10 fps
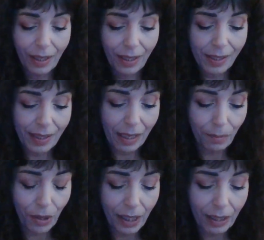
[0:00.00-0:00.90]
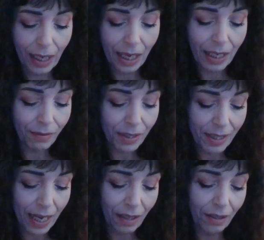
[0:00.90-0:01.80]
celebrating the end of a
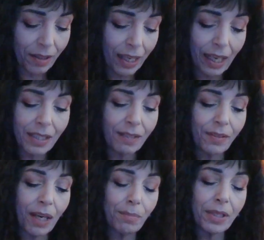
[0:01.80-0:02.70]
cycle, the Ace of Cups